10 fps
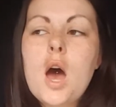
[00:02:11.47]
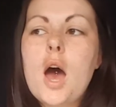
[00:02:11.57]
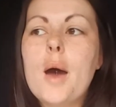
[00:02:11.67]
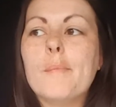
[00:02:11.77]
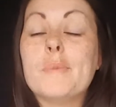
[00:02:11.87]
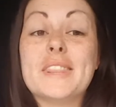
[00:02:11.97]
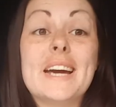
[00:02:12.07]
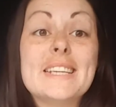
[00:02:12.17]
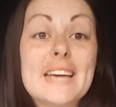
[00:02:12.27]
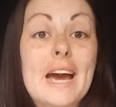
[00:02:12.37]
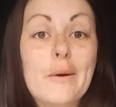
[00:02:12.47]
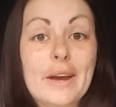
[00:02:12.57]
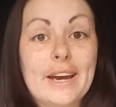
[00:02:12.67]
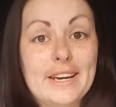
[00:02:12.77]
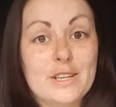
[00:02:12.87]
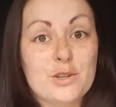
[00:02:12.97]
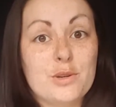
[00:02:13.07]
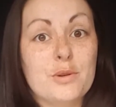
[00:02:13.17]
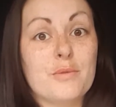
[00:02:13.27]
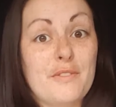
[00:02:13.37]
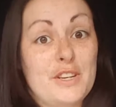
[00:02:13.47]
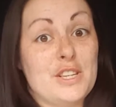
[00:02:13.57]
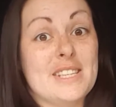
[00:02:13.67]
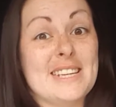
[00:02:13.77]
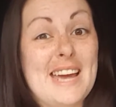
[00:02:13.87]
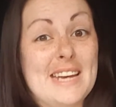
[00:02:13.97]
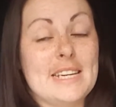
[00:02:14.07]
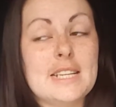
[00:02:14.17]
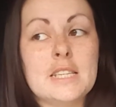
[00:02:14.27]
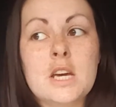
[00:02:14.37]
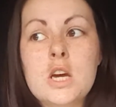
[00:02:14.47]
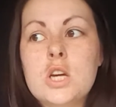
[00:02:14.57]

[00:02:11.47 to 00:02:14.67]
But that is how I handle revisions and edits.